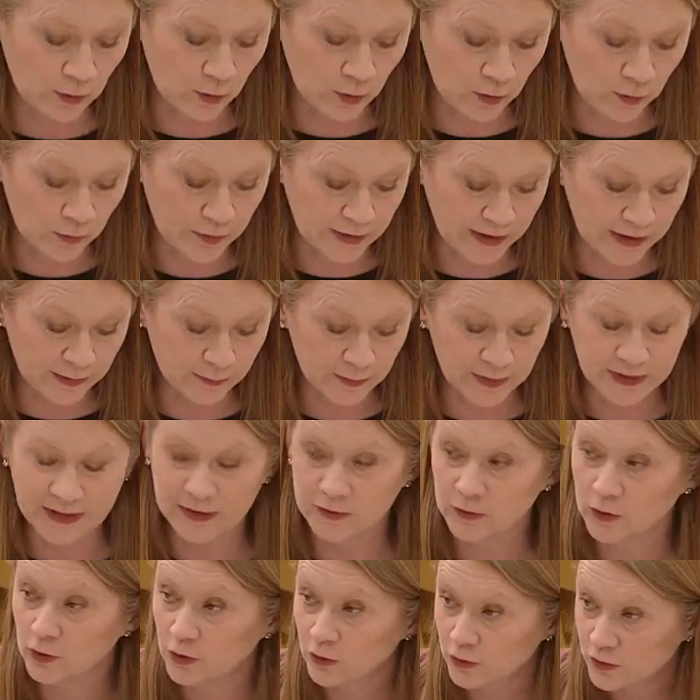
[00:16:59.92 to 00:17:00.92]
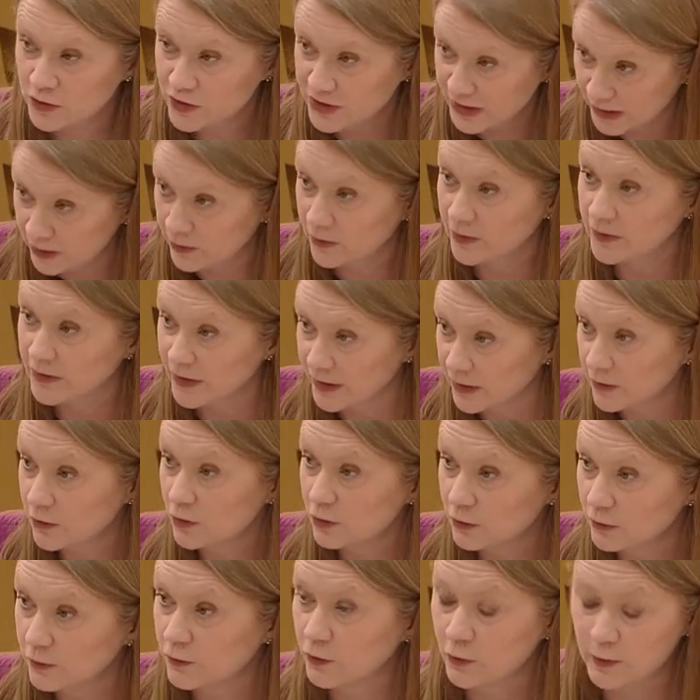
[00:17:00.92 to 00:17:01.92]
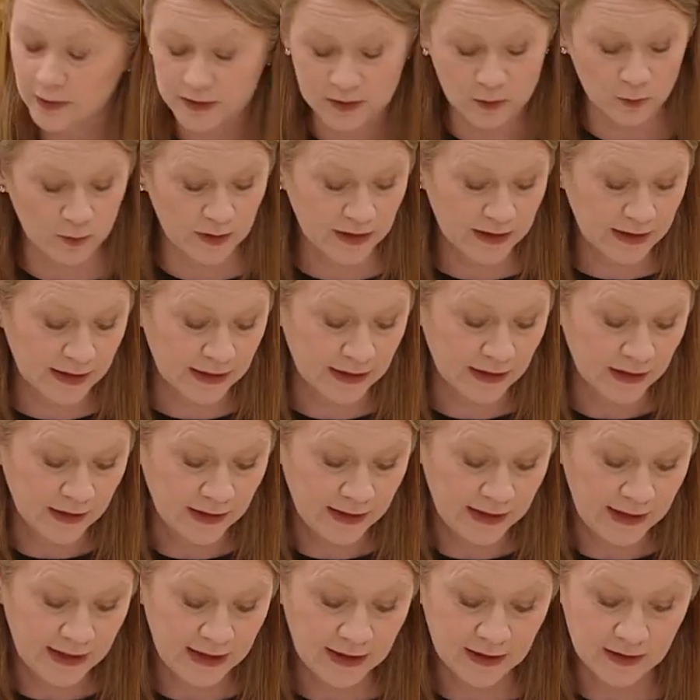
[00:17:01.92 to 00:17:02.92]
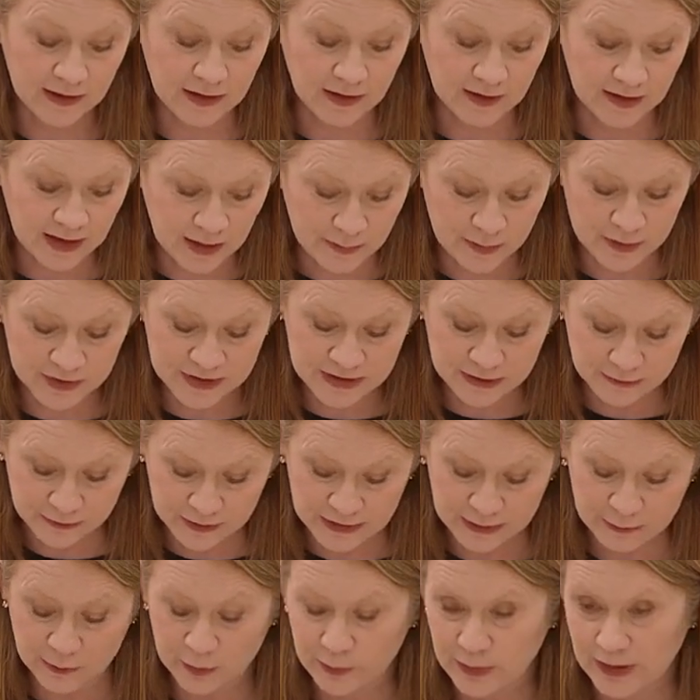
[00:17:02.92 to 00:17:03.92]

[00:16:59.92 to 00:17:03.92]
on that. But I do genuinely look forward to working collaboratively with